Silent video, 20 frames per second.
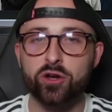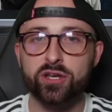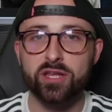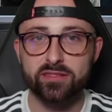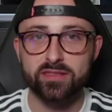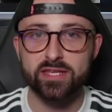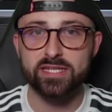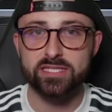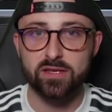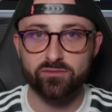
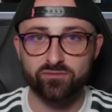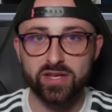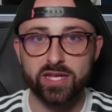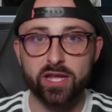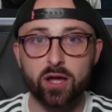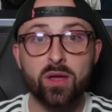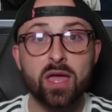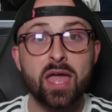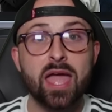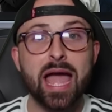on this
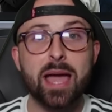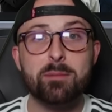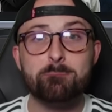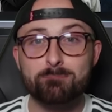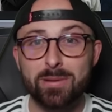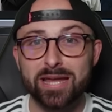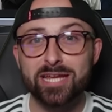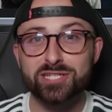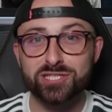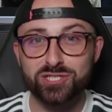video.
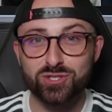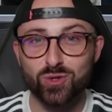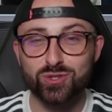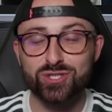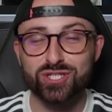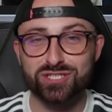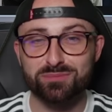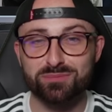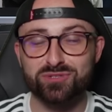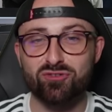And make
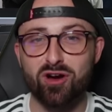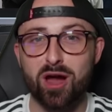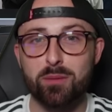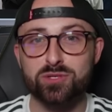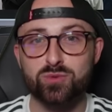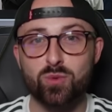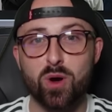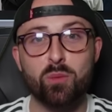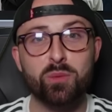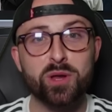sure to
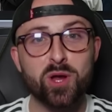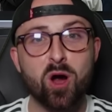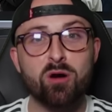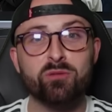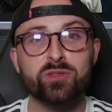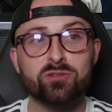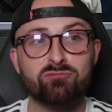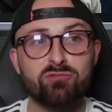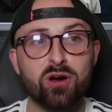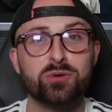subscribe as well. We
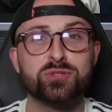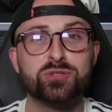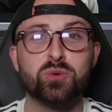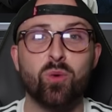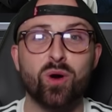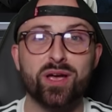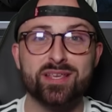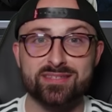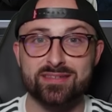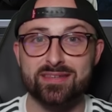are on the road
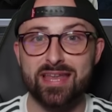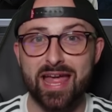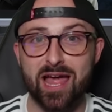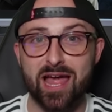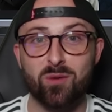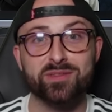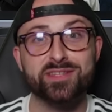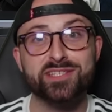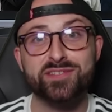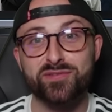to what is
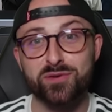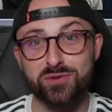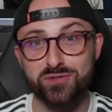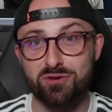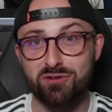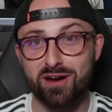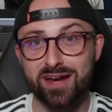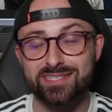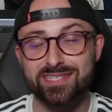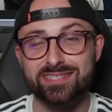now, and this
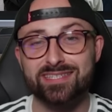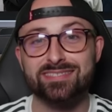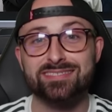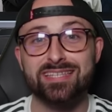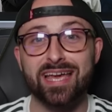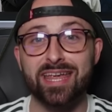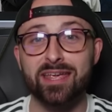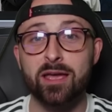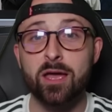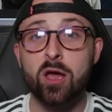feels crazy to
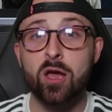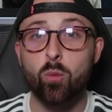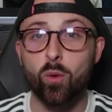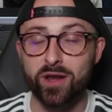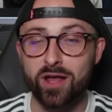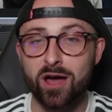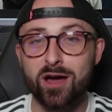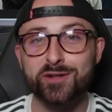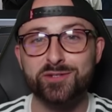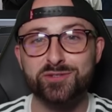say,
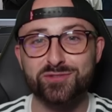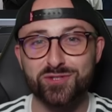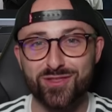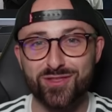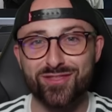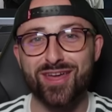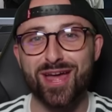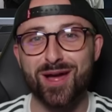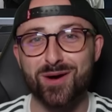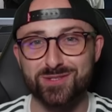
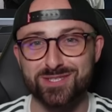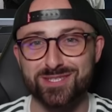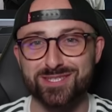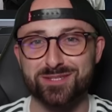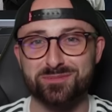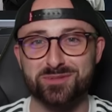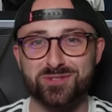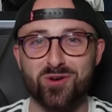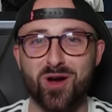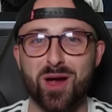
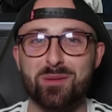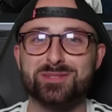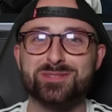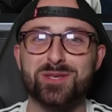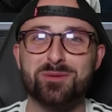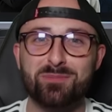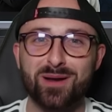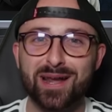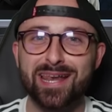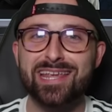100,000 subscribers.
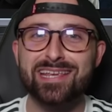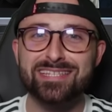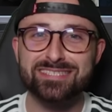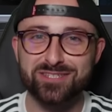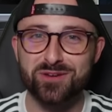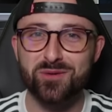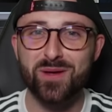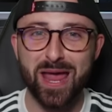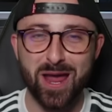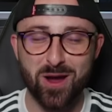So
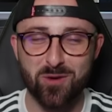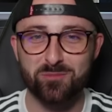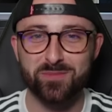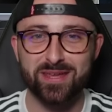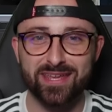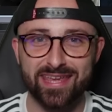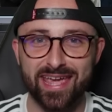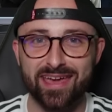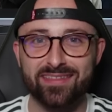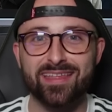please do help
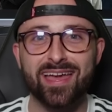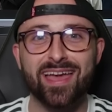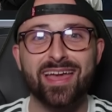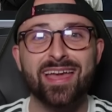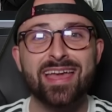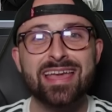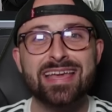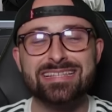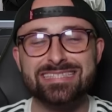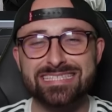me get
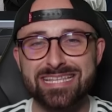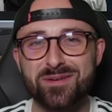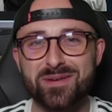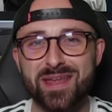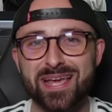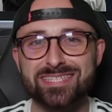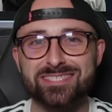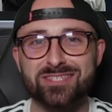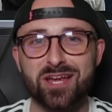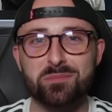there. Until
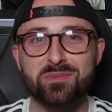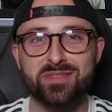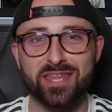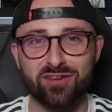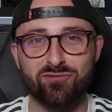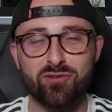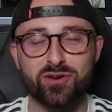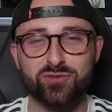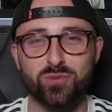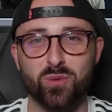next time,
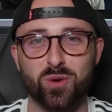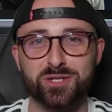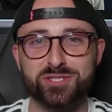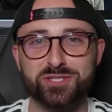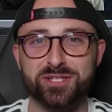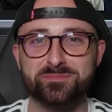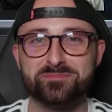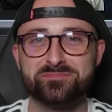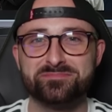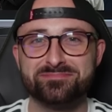thank you very much for
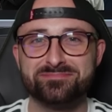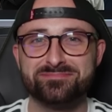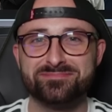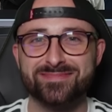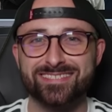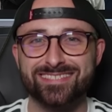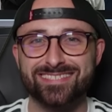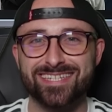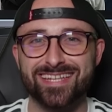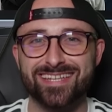watching.
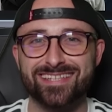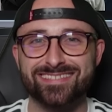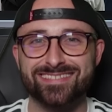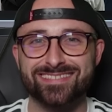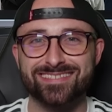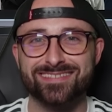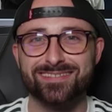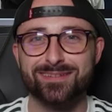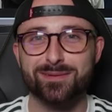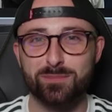
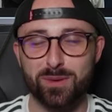Cheers.